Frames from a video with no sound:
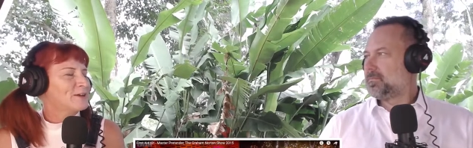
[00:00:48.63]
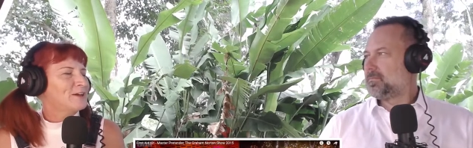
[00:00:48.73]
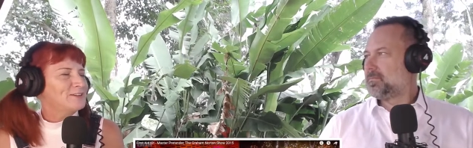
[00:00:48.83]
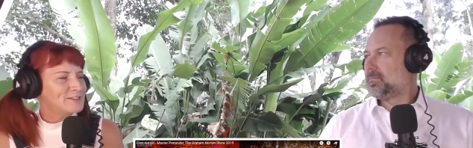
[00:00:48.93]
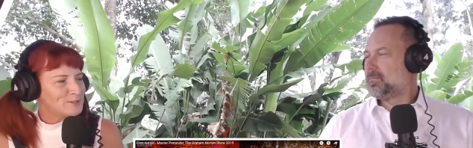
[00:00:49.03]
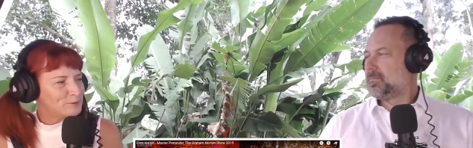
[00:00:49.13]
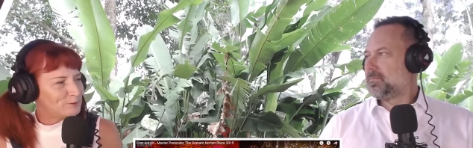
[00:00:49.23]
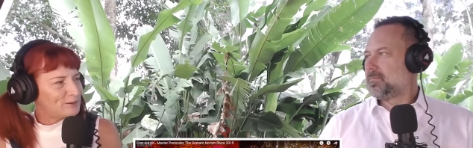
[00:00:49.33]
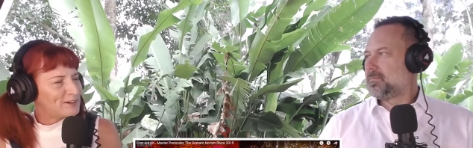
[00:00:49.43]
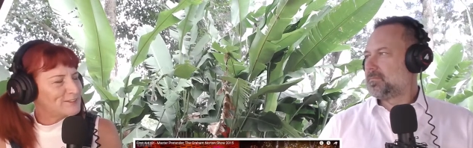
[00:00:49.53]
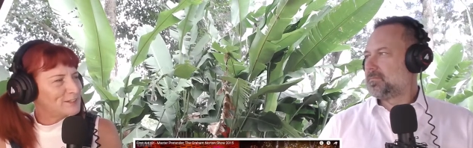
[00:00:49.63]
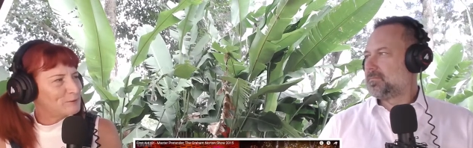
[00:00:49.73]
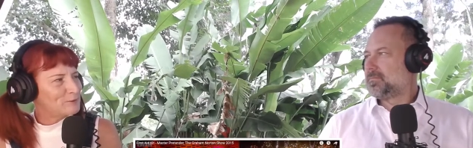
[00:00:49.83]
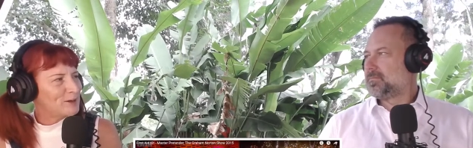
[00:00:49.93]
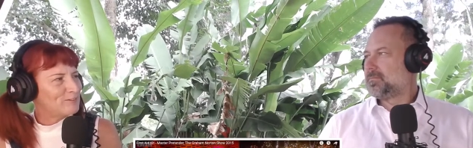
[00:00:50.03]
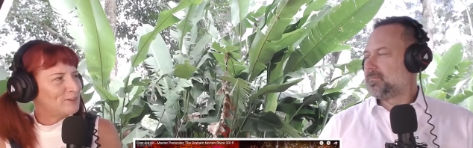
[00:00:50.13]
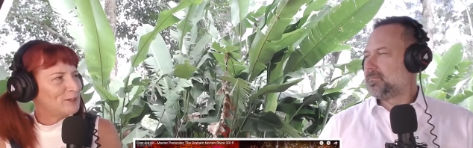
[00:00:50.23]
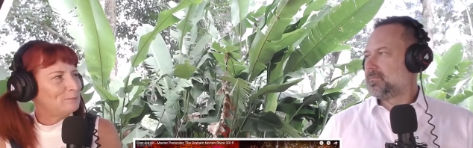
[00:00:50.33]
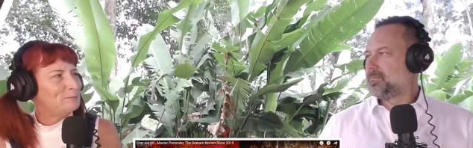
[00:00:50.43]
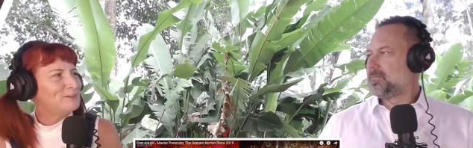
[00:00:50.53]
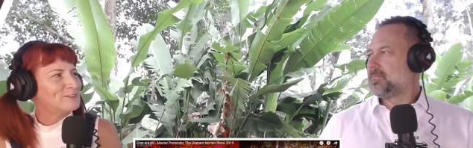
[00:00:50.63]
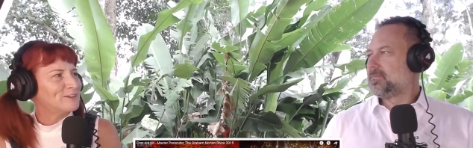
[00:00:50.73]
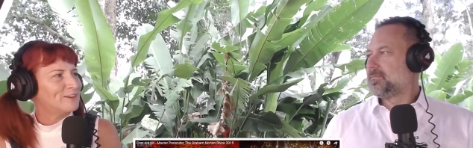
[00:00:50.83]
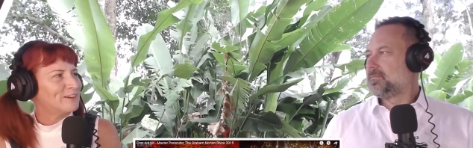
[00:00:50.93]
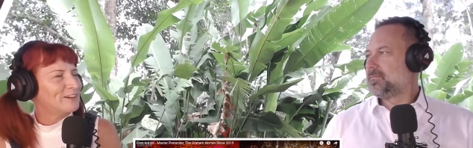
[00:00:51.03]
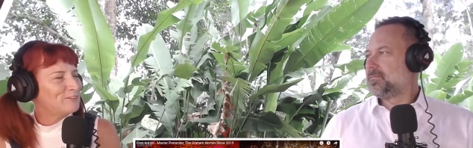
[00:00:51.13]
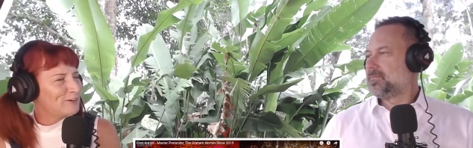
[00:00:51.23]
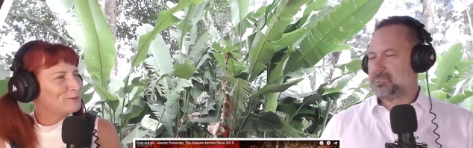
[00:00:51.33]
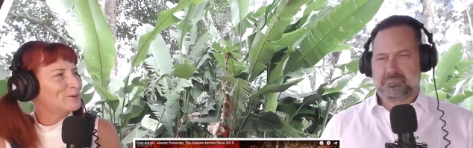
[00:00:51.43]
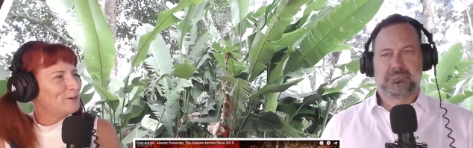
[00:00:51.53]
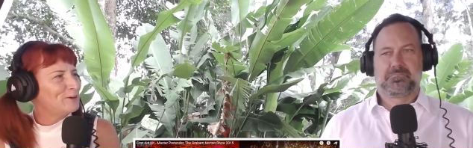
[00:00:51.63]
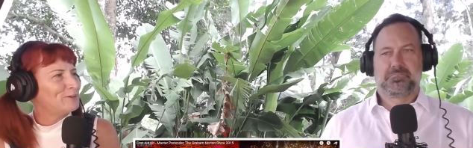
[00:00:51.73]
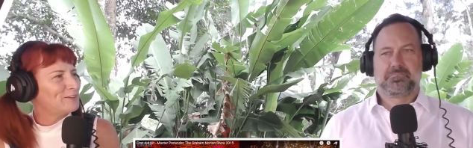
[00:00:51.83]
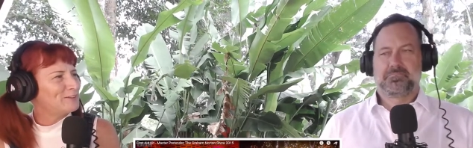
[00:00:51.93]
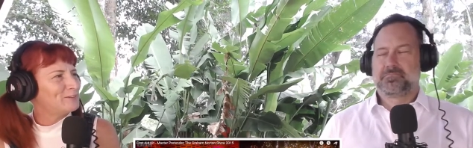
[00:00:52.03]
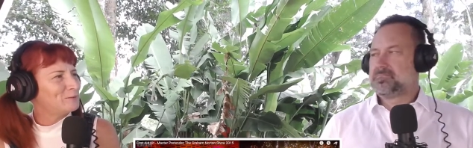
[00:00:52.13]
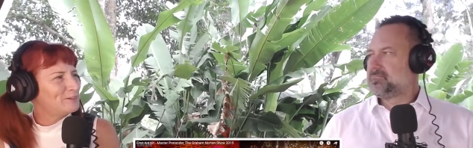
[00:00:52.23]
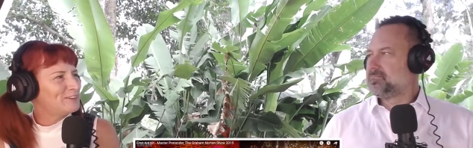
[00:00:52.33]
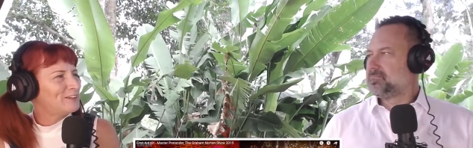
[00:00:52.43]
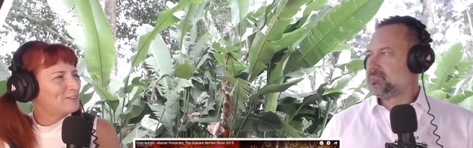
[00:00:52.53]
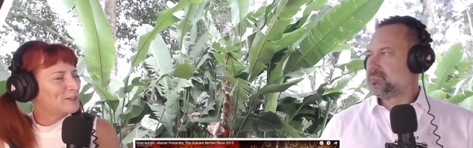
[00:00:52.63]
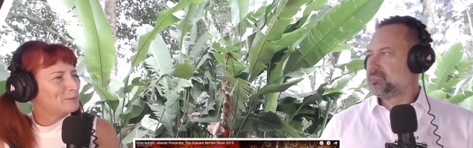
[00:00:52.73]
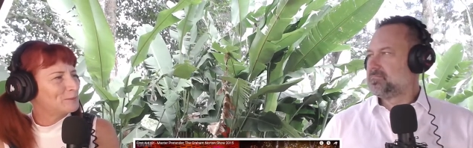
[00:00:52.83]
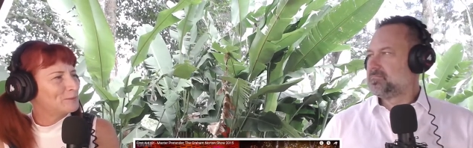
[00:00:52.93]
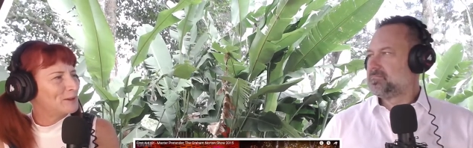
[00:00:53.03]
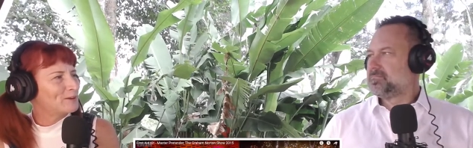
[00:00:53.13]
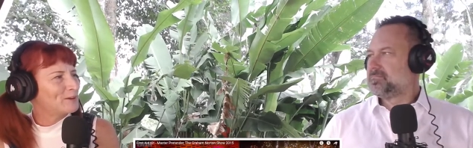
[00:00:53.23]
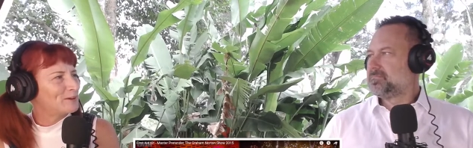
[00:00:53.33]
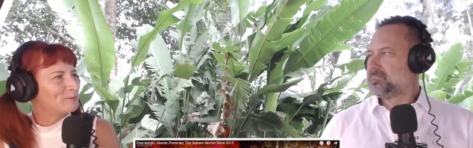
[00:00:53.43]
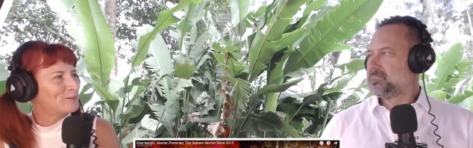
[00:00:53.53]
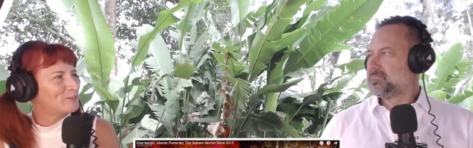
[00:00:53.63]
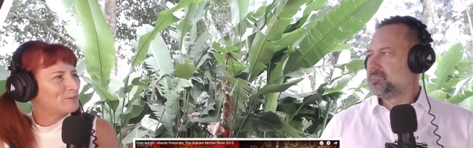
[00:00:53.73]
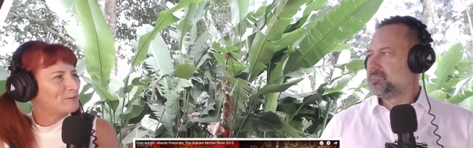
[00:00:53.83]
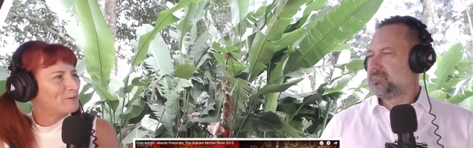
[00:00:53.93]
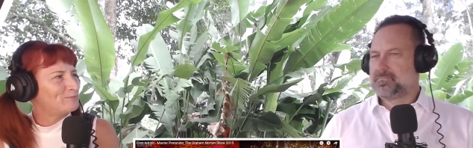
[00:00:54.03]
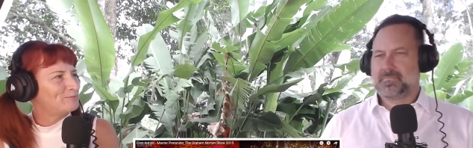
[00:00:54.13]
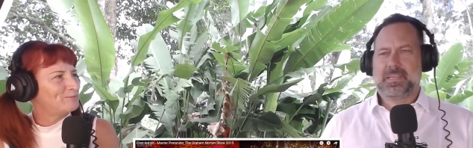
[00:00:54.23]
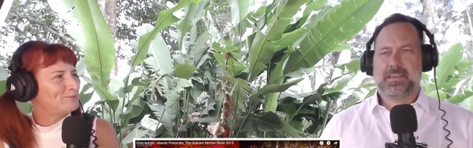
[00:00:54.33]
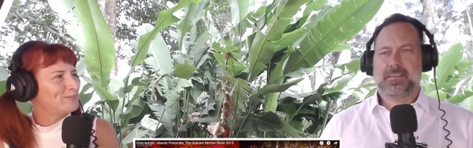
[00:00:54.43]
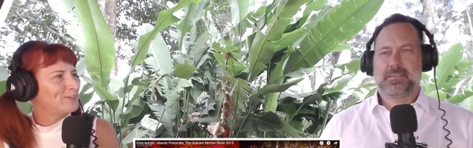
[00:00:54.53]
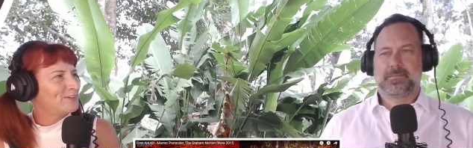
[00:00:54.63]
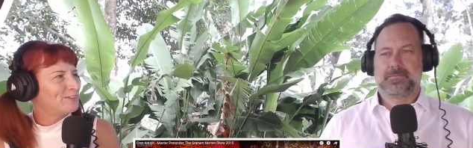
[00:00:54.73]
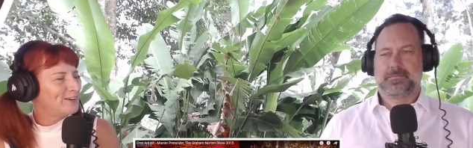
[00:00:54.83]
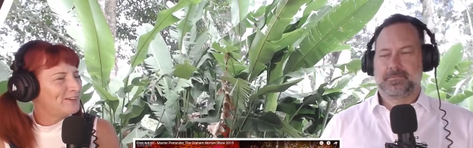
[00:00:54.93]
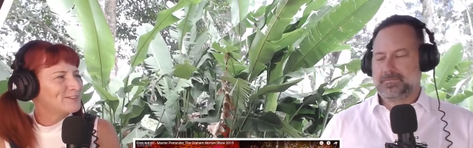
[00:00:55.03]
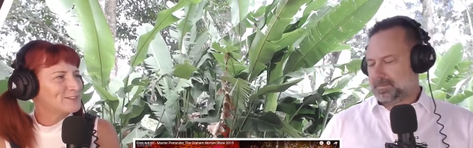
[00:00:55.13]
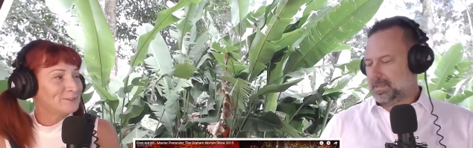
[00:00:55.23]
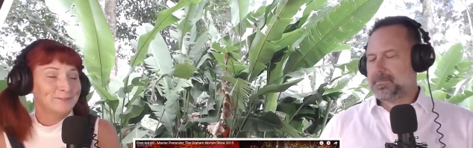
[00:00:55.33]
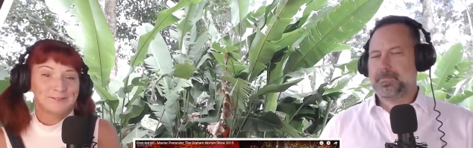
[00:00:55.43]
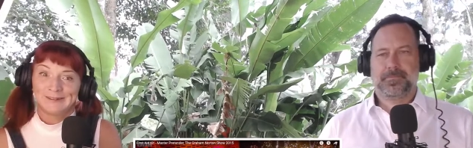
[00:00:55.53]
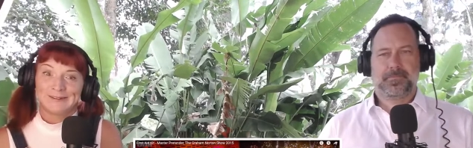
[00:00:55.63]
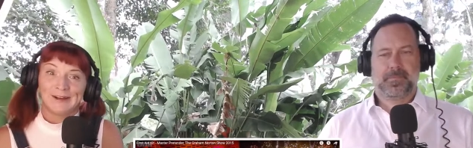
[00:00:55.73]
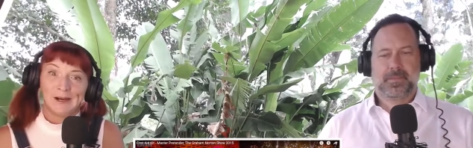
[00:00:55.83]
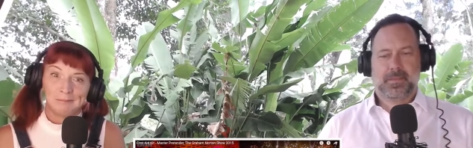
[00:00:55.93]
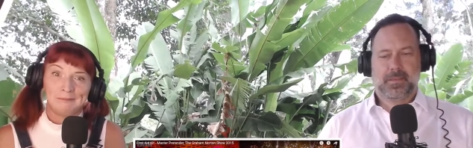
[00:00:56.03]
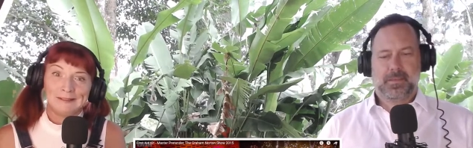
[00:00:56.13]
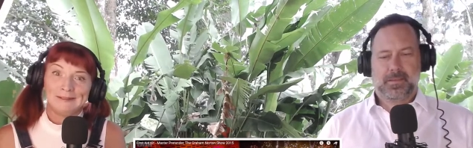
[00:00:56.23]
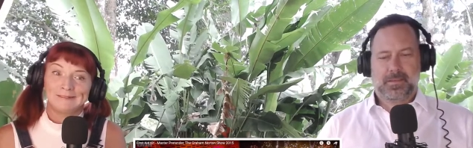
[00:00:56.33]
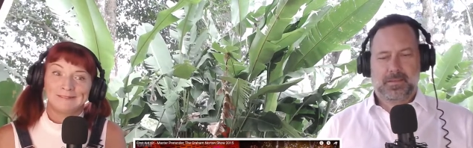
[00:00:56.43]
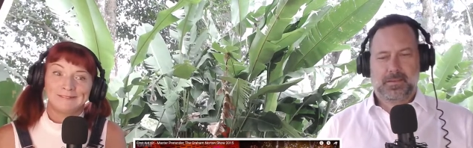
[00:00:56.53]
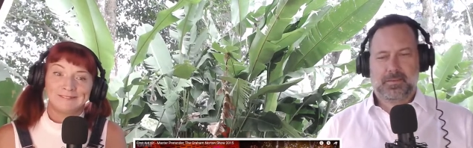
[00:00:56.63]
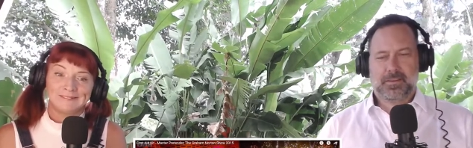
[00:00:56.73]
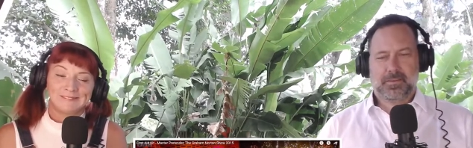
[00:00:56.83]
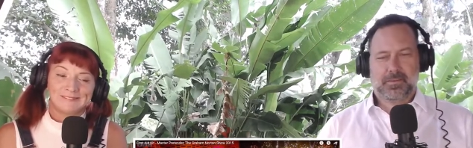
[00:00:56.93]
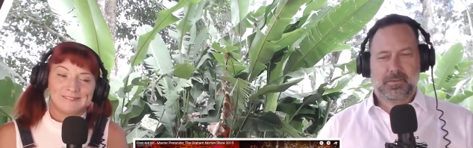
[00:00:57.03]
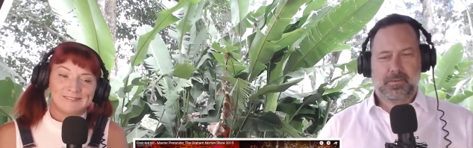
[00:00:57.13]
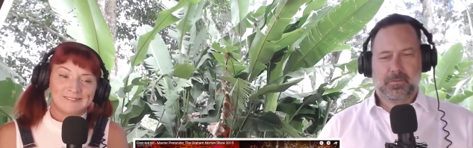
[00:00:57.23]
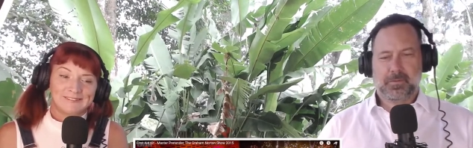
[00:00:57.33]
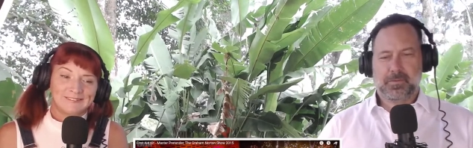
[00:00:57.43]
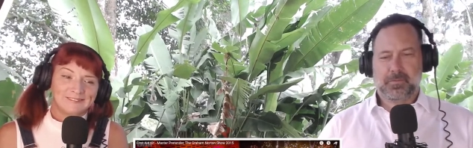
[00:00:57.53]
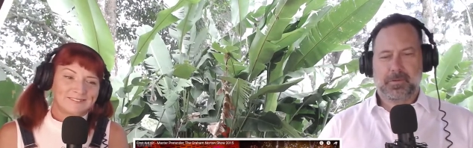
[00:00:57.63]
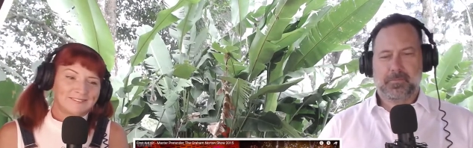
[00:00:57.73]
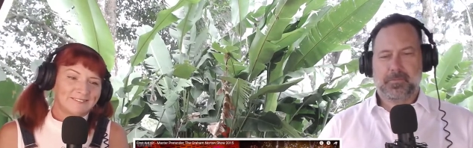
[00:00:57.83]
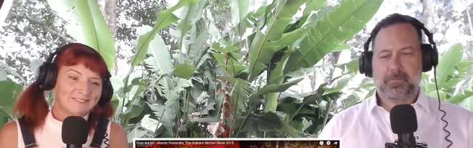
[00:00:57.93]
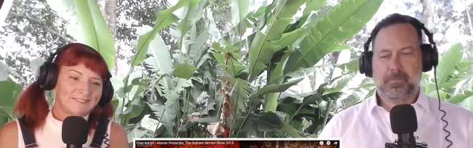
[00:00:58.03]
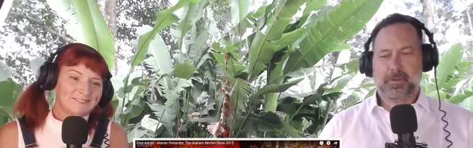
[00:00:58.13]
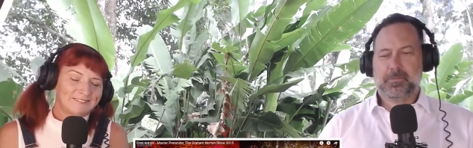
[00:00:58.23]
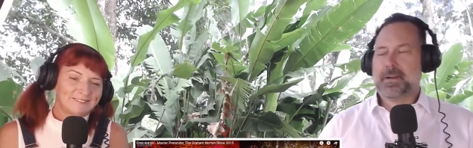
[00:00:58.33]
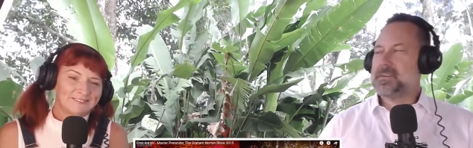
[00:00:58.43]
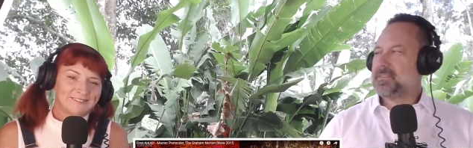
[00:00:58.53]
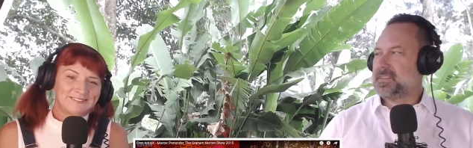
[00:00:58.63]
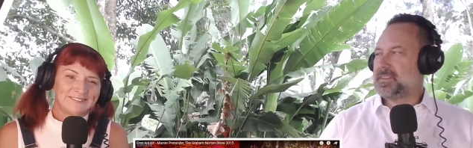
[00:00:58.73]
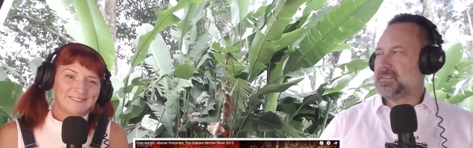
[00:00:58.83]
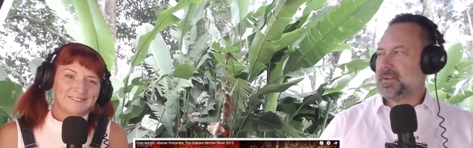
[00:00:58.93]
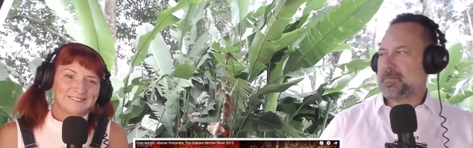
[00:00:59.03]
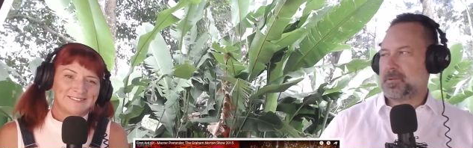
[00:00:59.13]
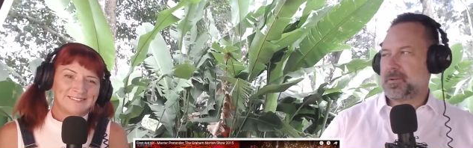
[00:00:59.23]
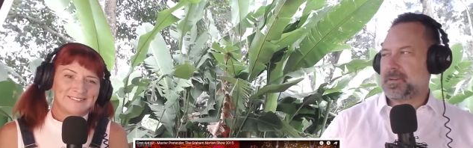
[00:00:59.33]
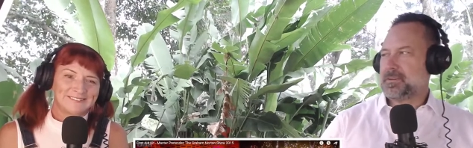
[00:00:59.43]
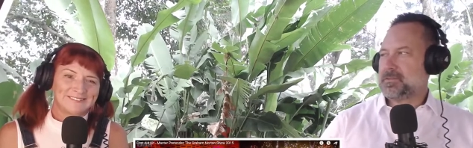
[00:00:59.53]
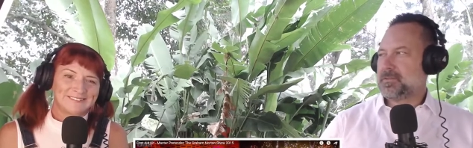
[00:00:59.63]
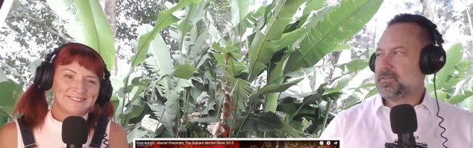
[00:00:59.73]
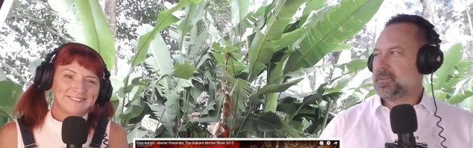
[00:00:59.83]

Speaker 1: Since we were asking about having an upbeat song. If I recall, we did have a couple of melancholy ones from them.
Speaker 2: Yeah.
Speaker 1: Right? So, upbeat.
Speaker 2: All right, so we've pre-watched the Graham Norton introducing them.